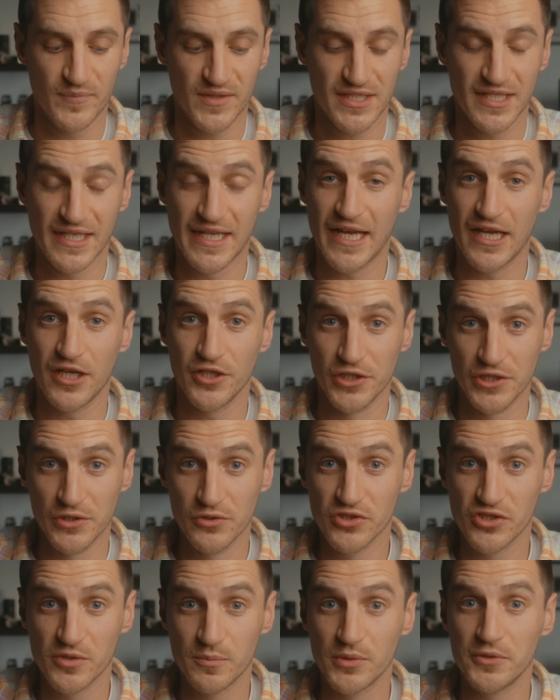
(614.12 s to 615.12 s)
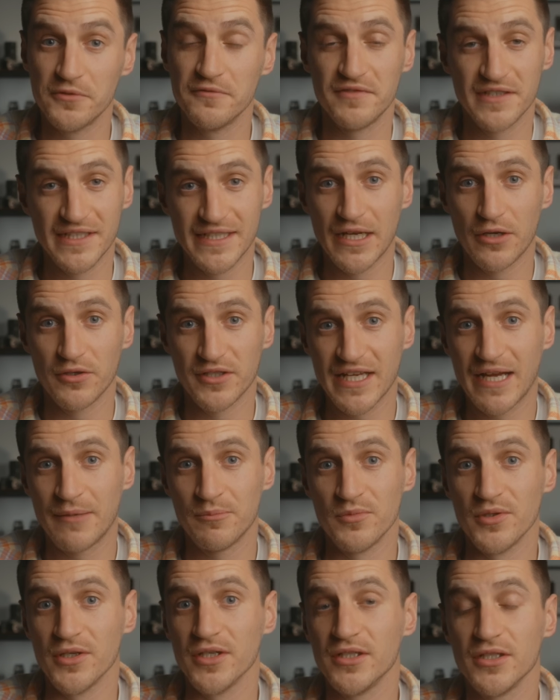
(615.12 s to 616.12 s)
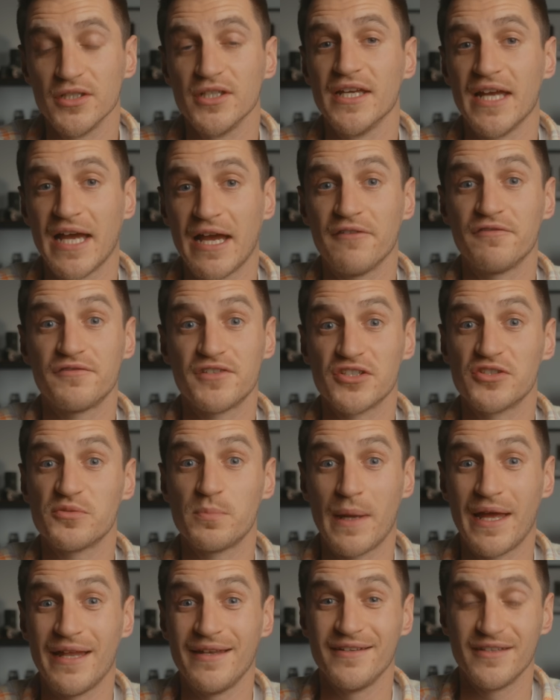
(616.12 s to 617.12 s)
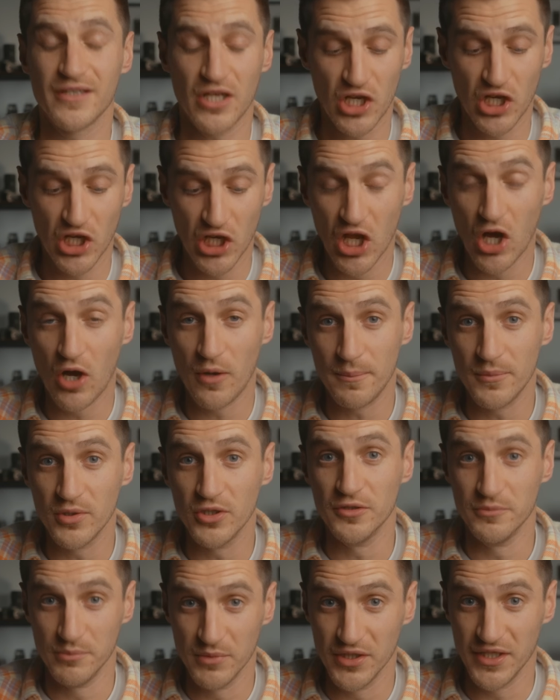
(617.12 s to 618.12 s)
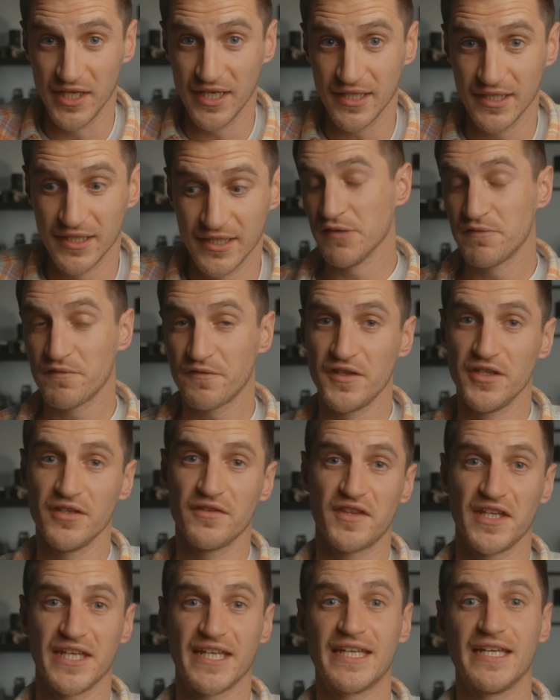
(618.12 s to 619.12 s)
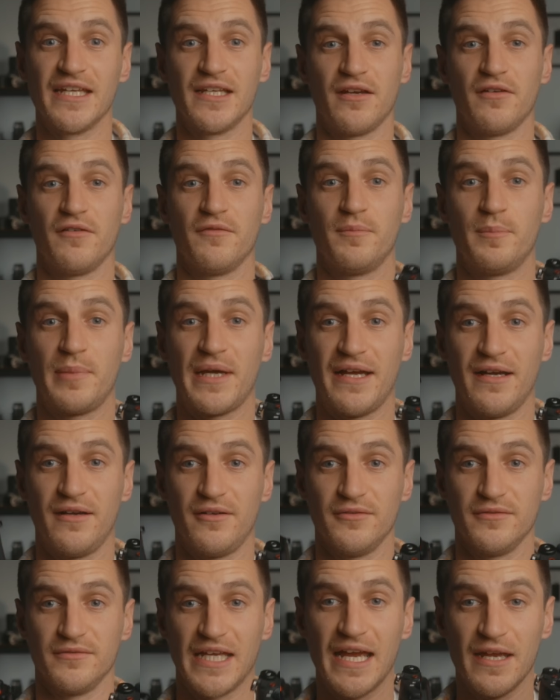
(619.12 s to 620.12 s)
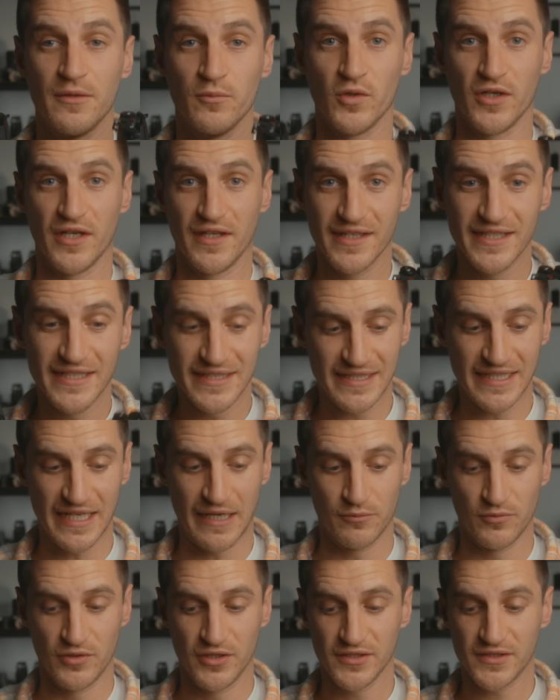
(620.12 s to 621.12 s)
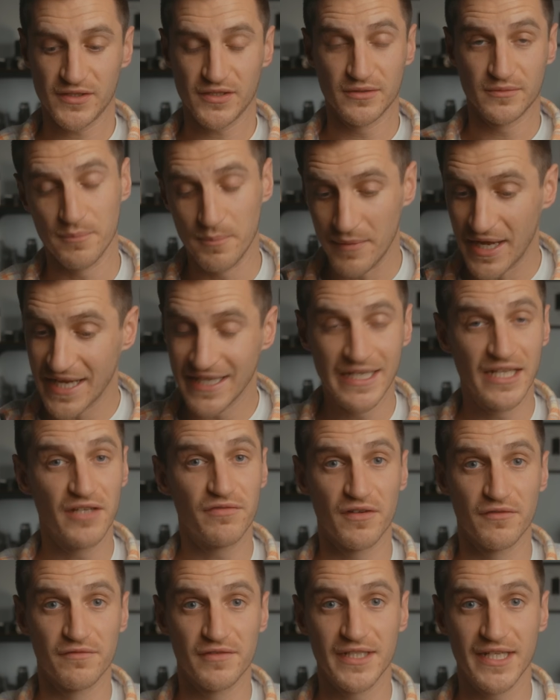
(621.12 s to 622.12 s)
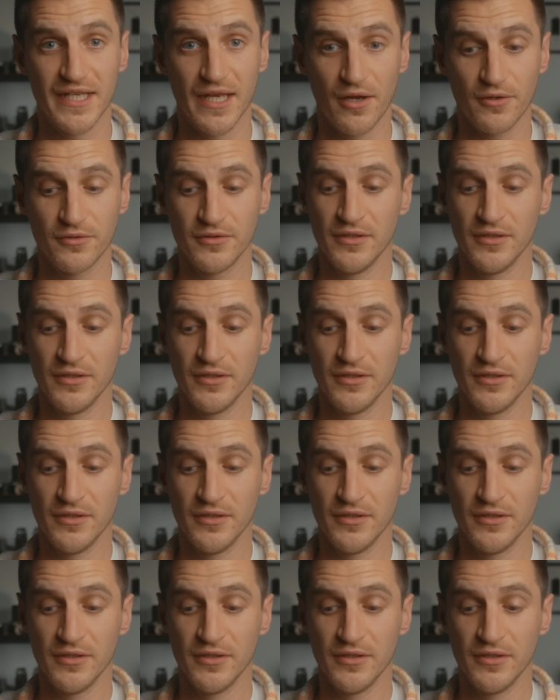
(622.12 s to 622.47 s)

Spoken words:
to get a usable video camera, you have to spend a lot more money. If you're thinking about getting one of these cameras, mainly for video,